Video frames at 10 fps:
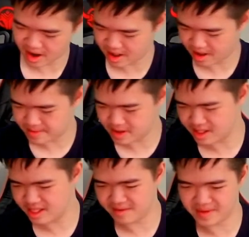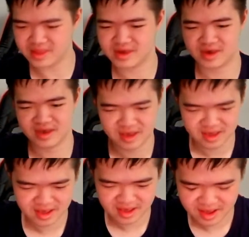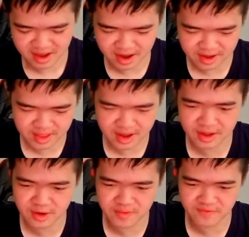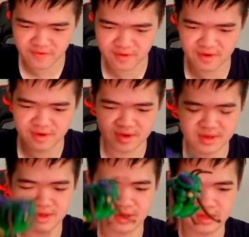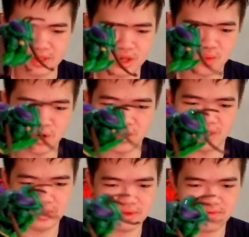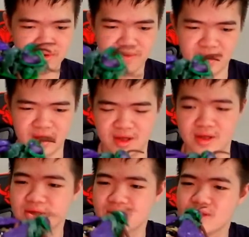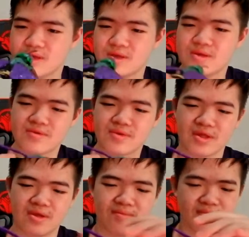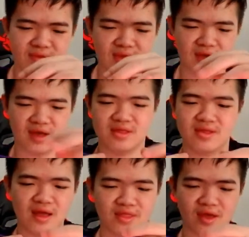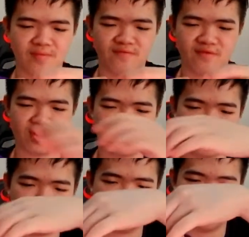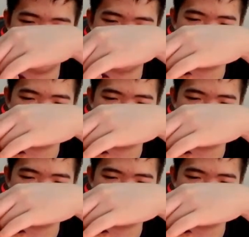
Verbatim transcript: I absolutely love it. I think I do prefer this one from uh, Kingdom. Yeah, I, I think I prefer the Waspinator over the